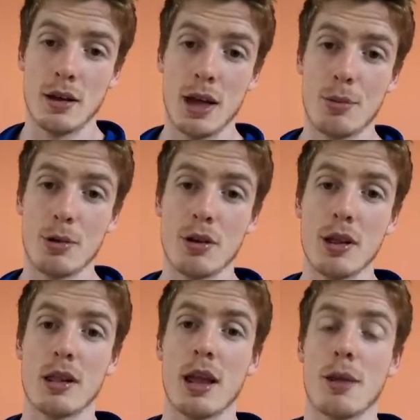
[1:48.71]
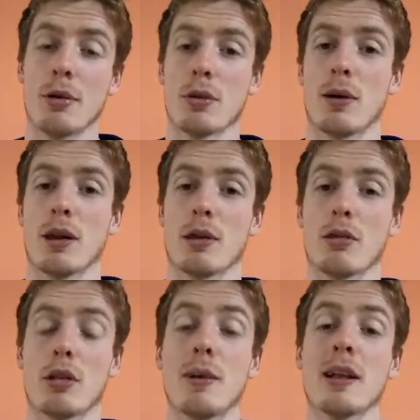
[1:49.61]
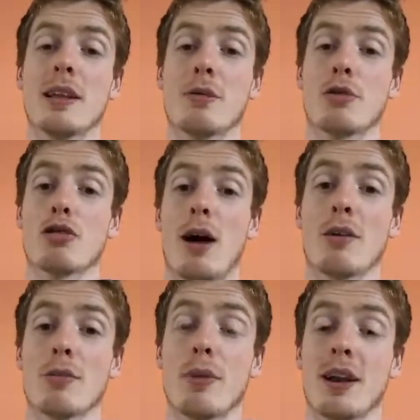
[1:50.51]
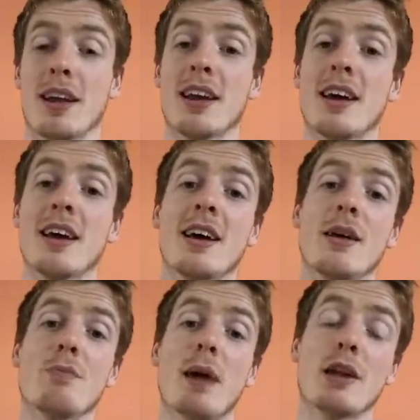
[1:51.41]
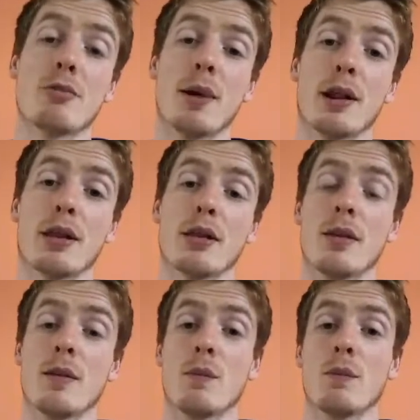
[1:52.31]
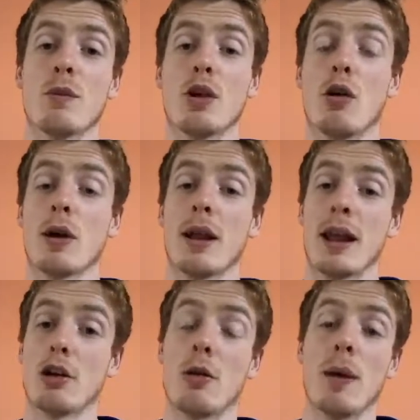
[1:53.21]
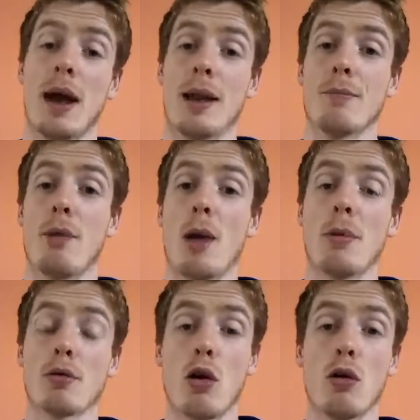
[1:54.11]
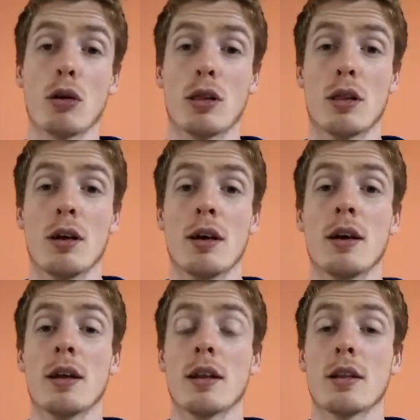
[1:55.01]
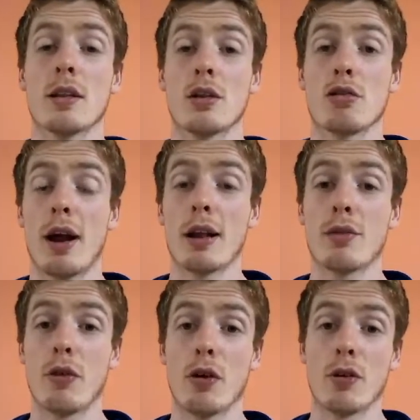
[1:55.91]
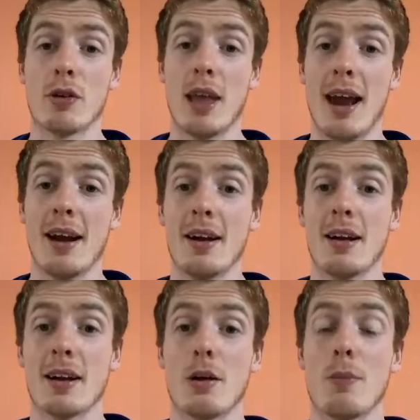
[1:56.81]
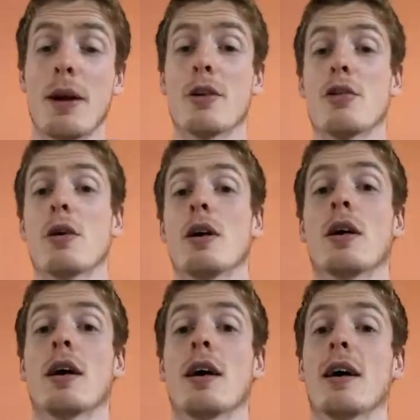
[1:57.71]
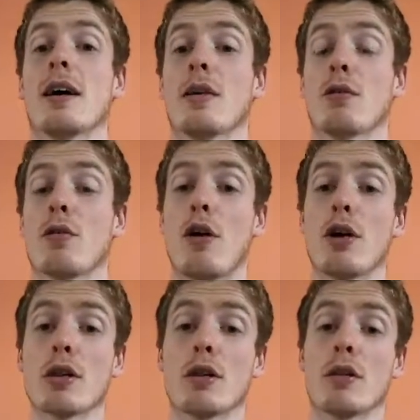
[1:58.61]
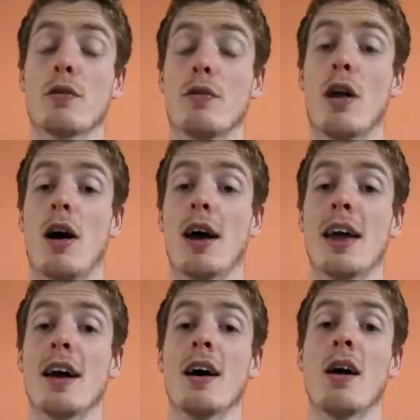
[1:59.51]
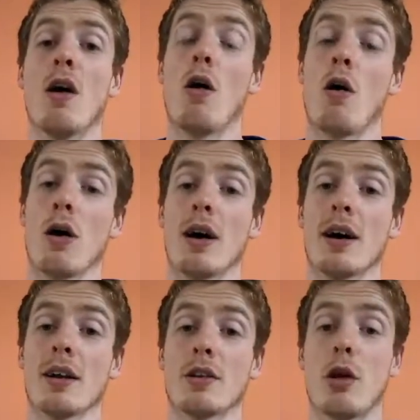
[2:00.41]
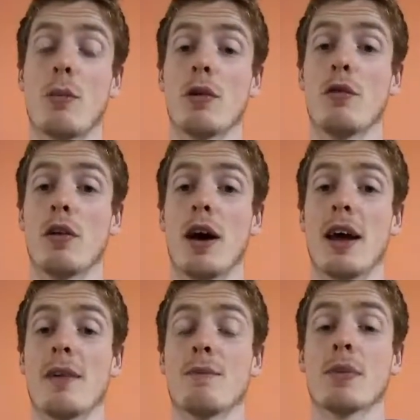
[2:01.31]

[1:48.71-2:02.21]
keeping your knees stable as well. So stability throughout the body. Bench press, and barbell rows, the transfer there compared to a reverse fly or a dumbbell fly